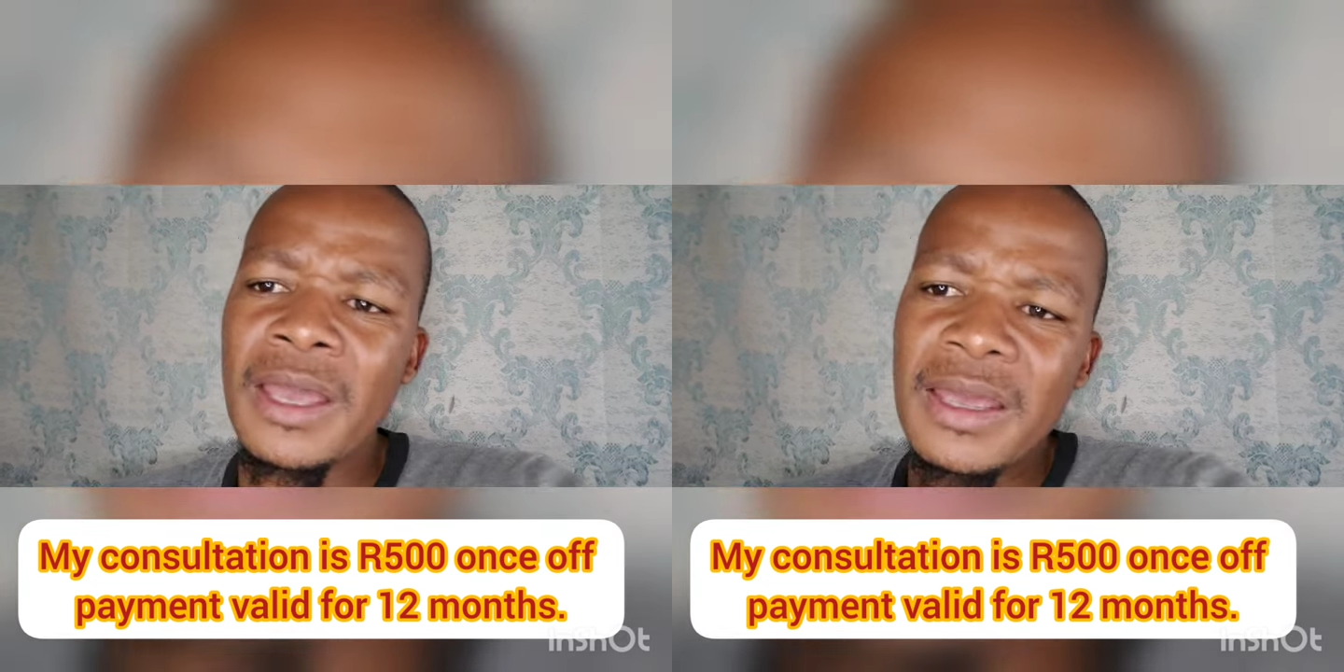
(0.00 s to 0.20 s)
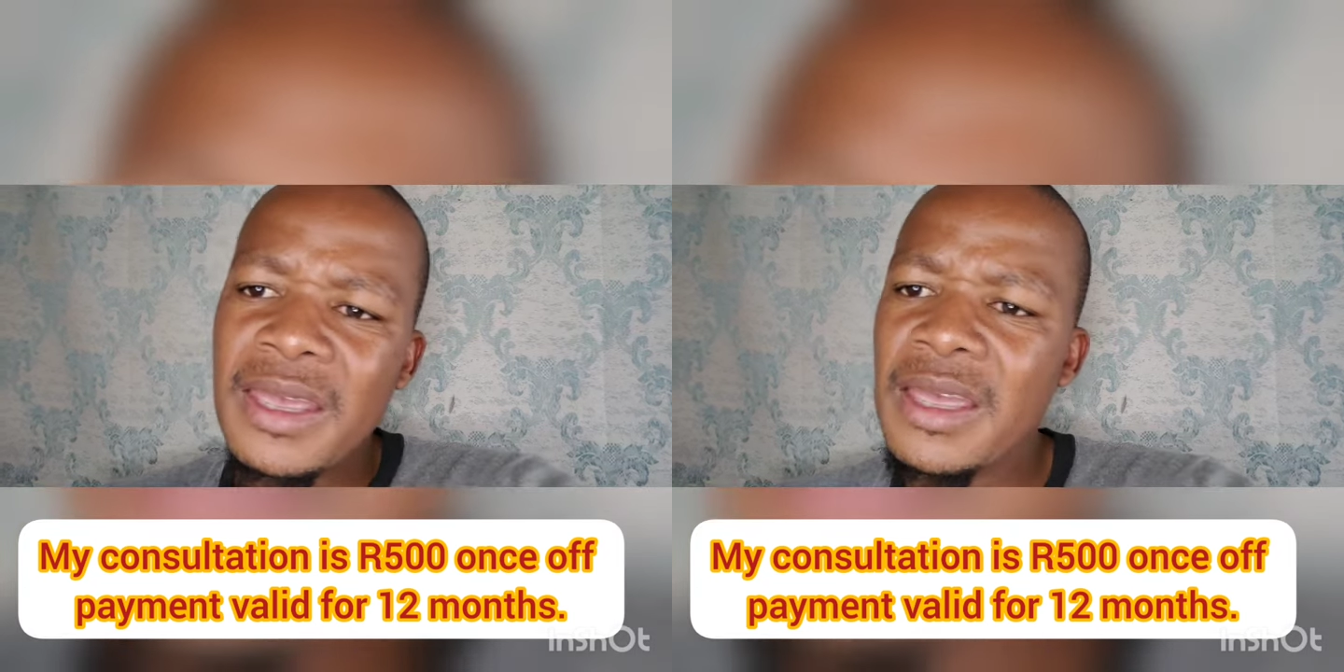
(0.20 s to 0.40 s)

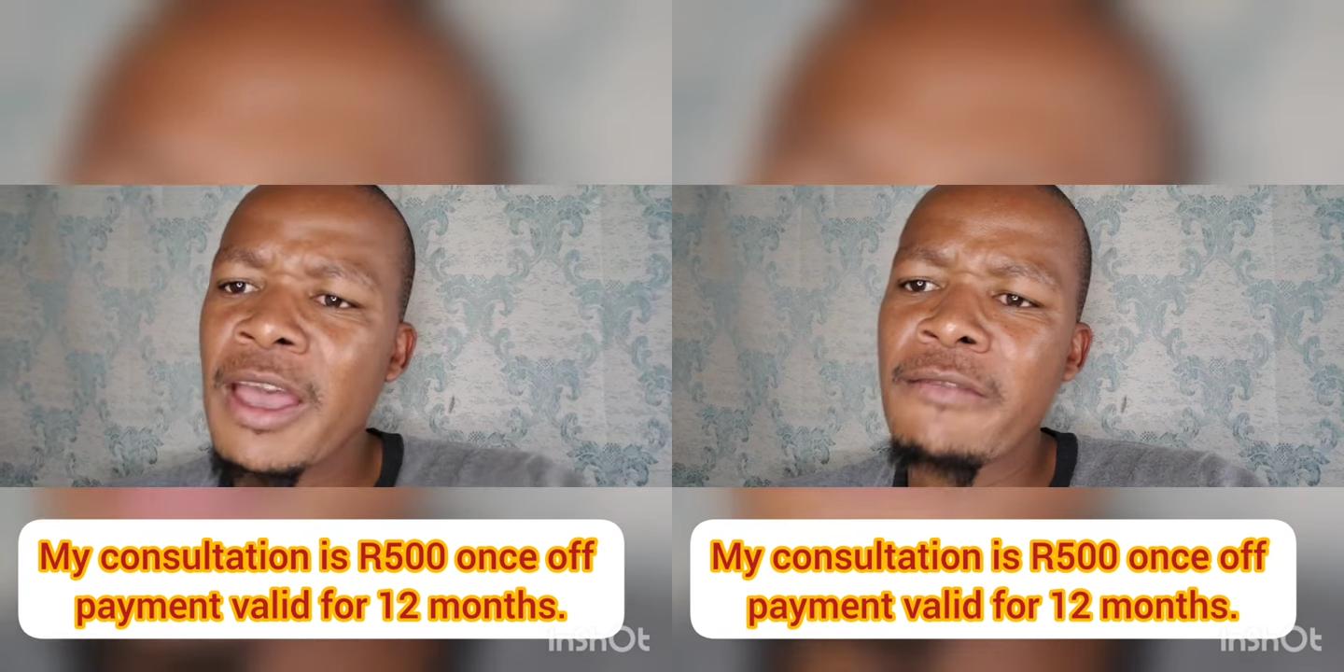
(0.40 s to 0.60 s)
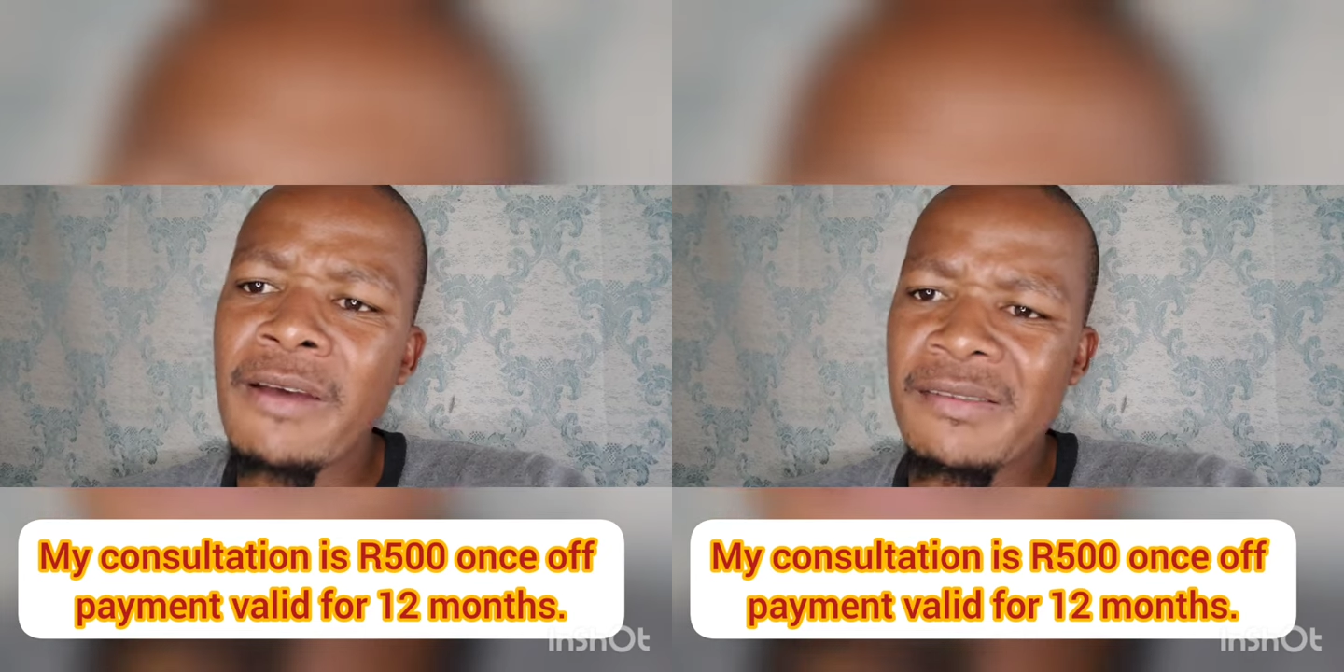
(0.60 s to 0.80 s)
He
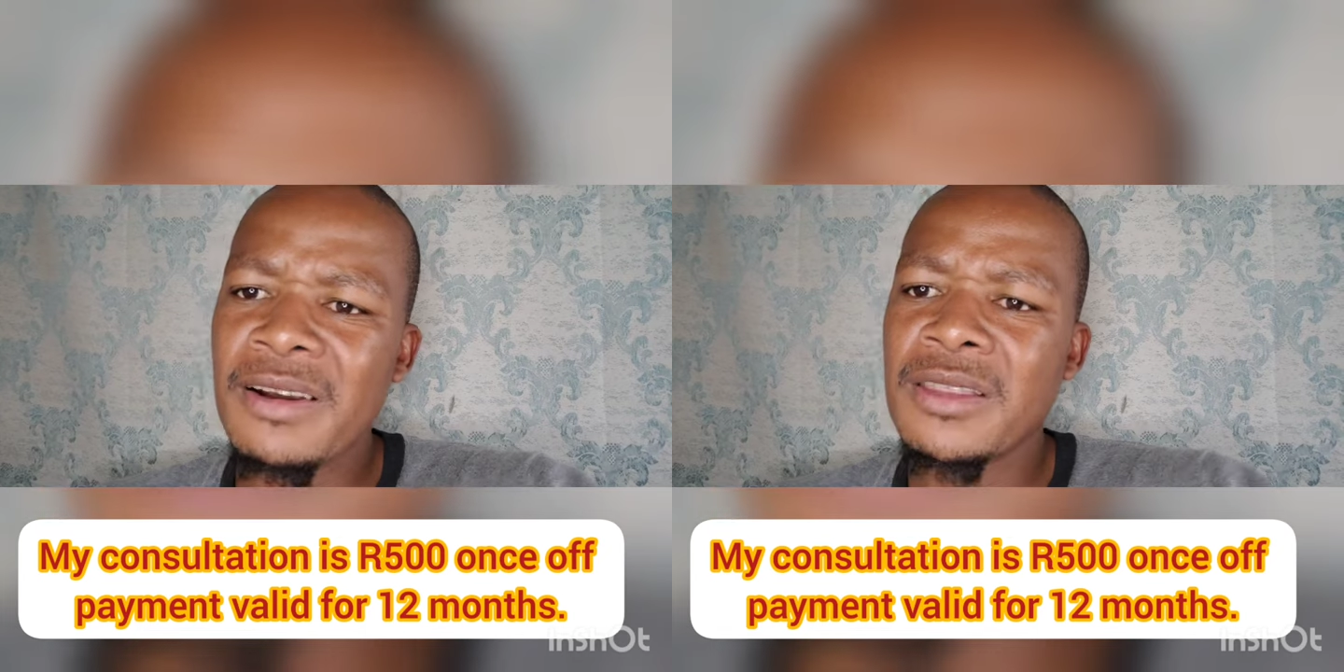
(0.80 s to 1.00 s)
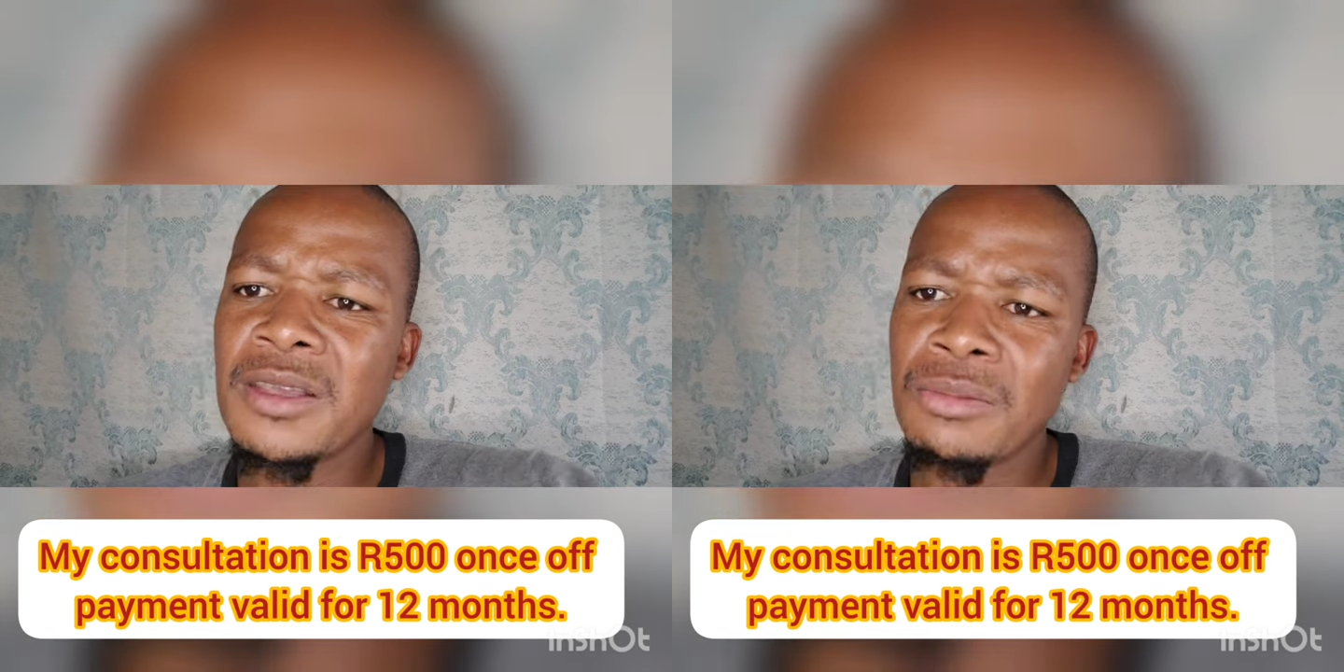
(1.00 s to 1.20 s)
gave
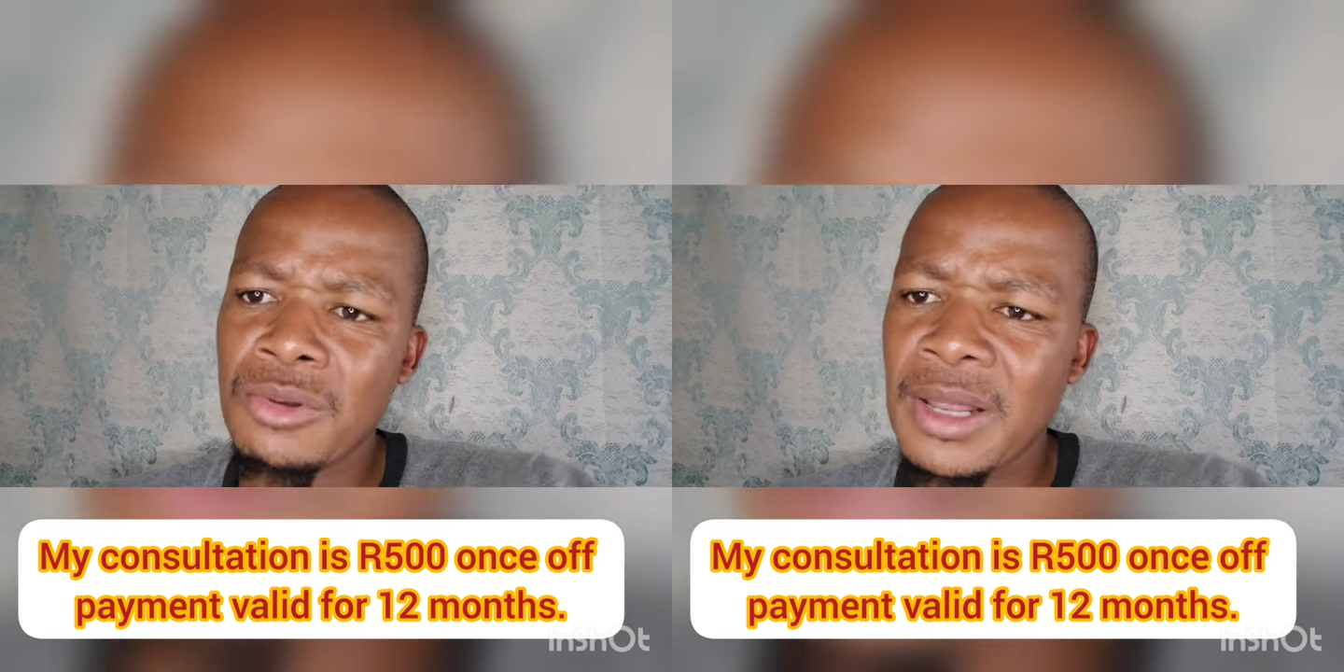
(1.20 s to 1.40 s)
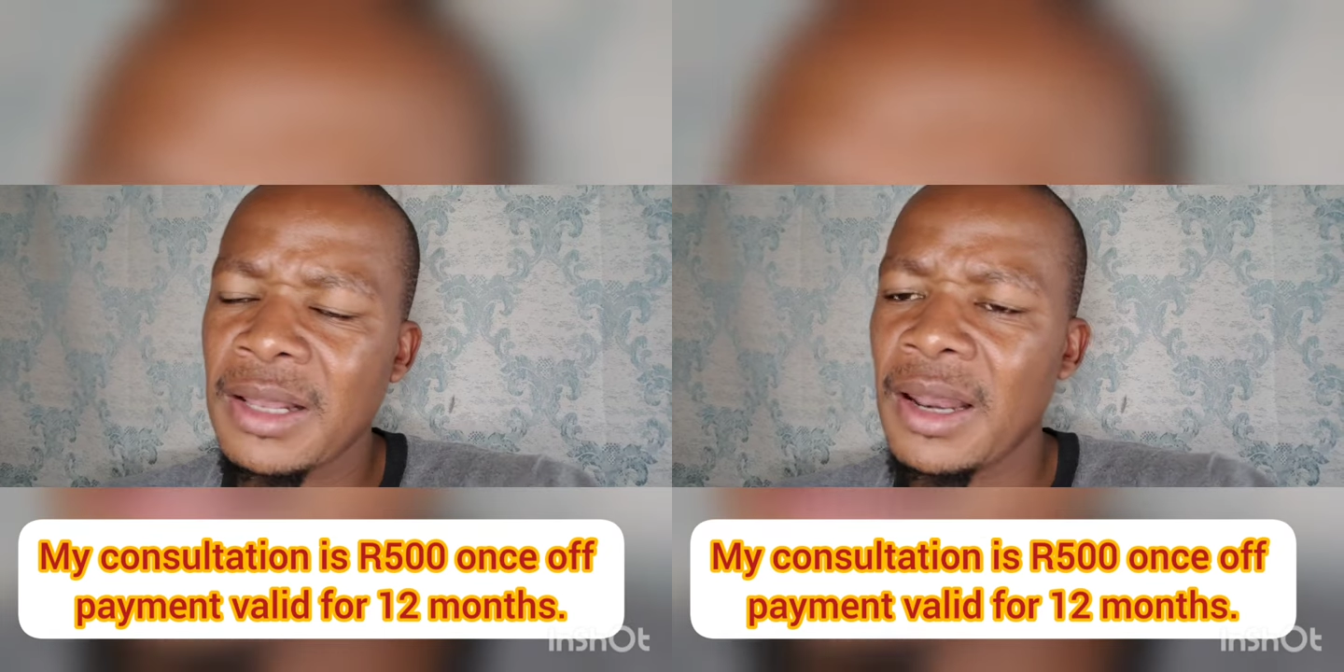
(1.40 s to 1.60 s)
everything
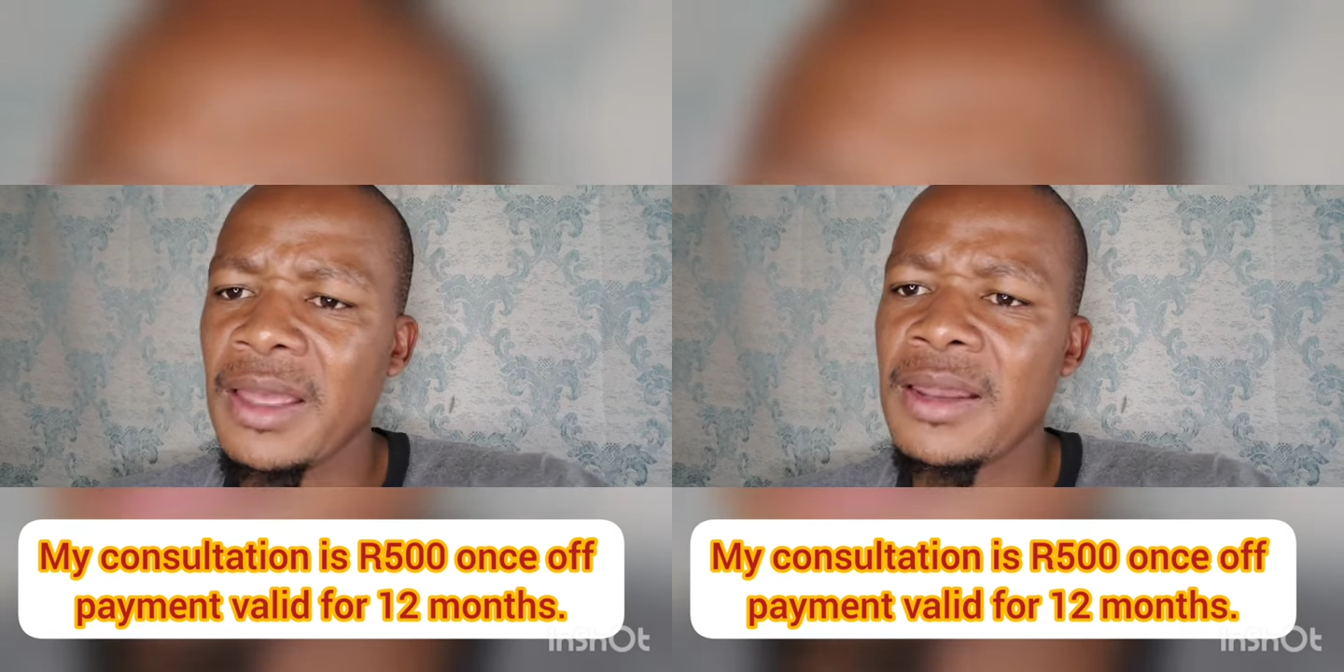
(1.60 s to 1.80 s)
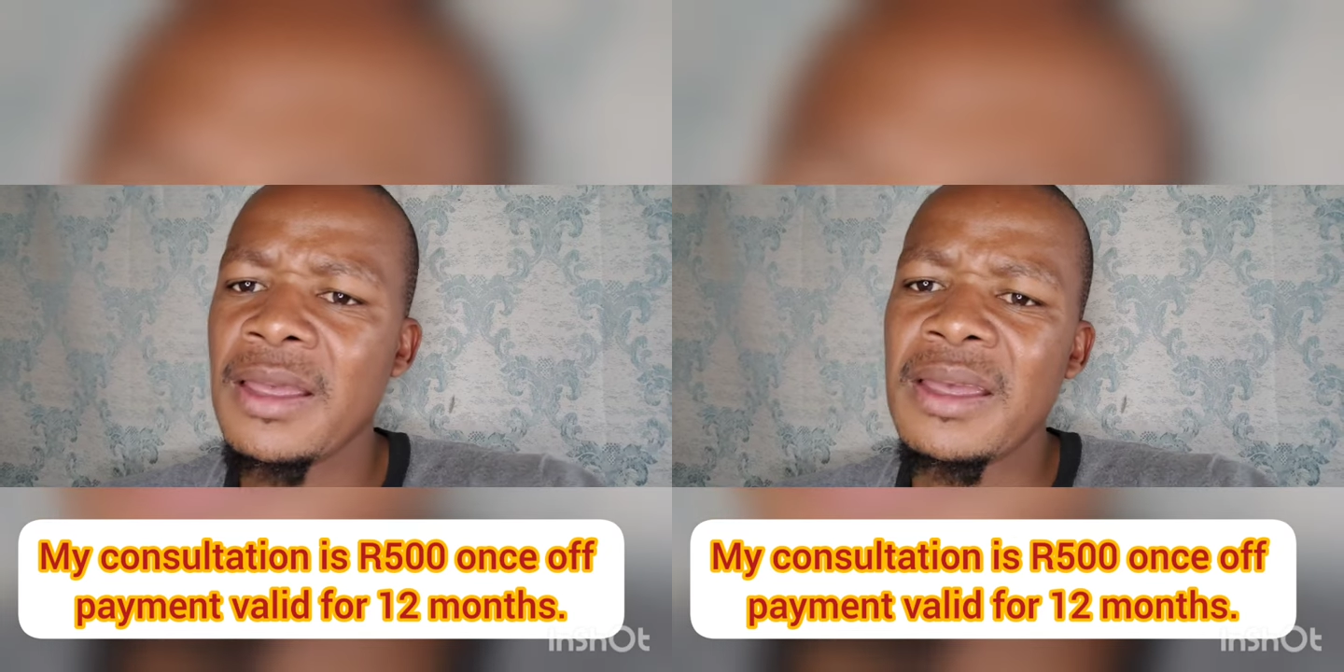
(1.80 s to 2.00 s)
to that
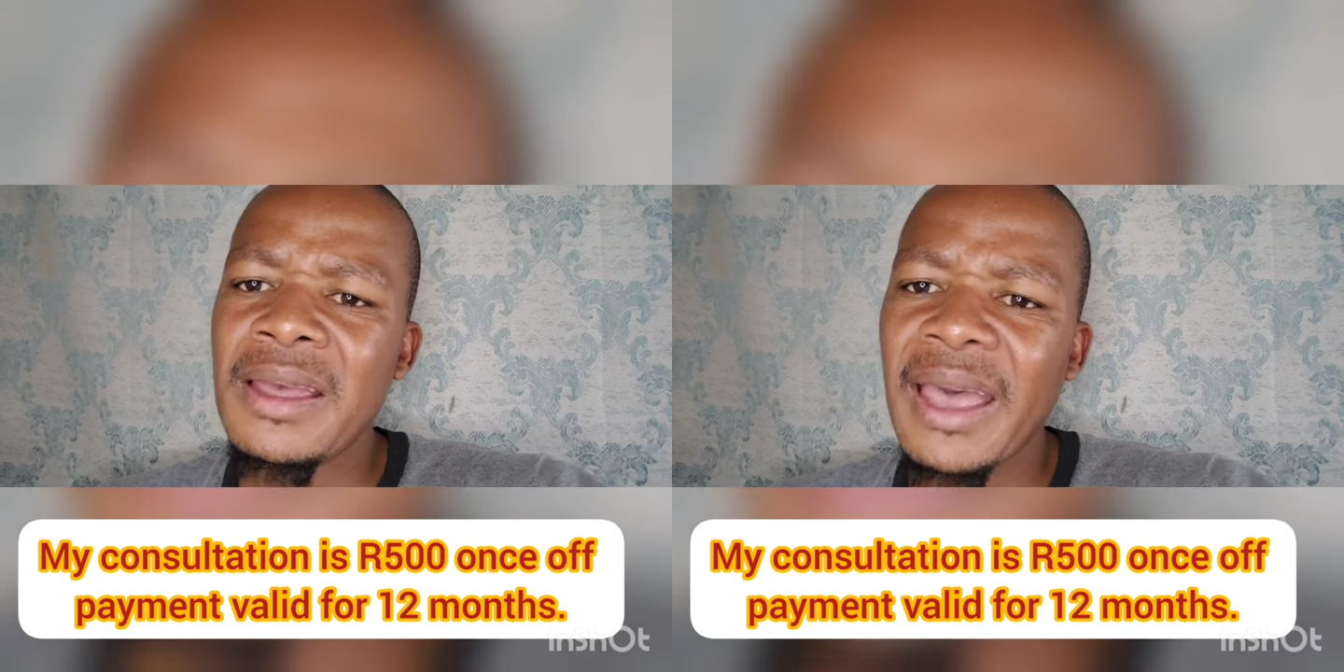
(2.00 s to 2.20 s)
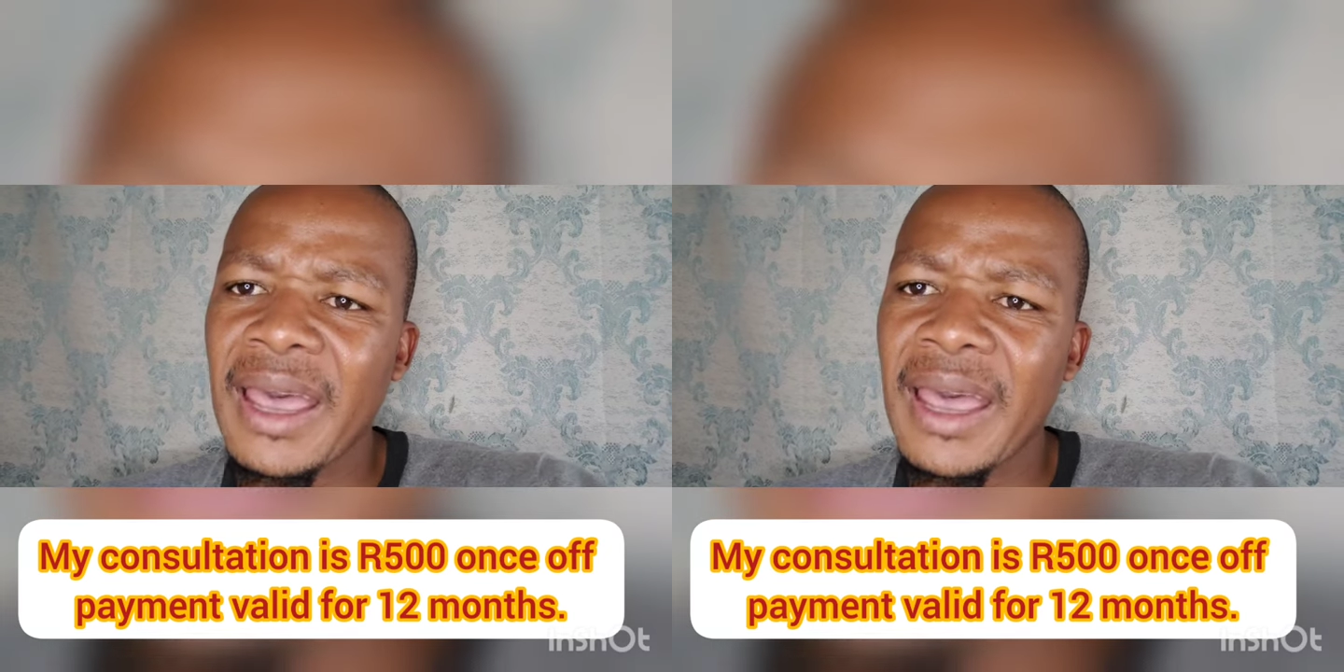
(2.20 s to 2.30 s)
lady